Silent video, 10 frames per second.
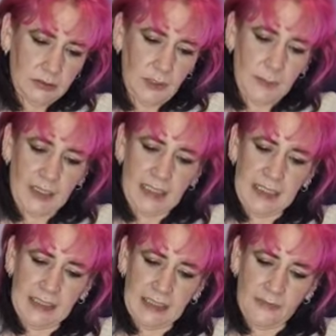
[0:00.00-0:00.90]
I
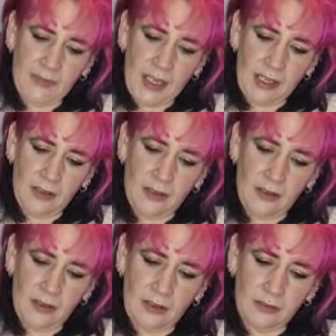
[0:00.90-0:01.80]
believe they
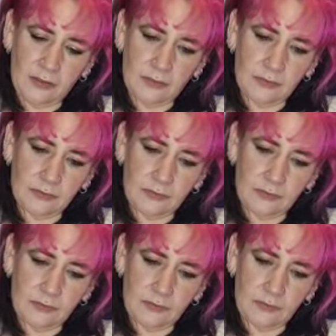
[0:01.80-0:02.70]
are
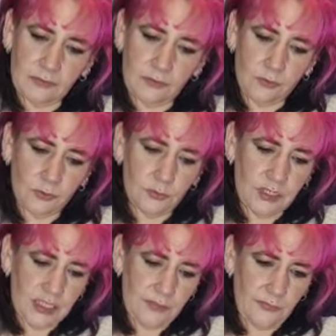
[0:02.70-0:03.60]
cruelty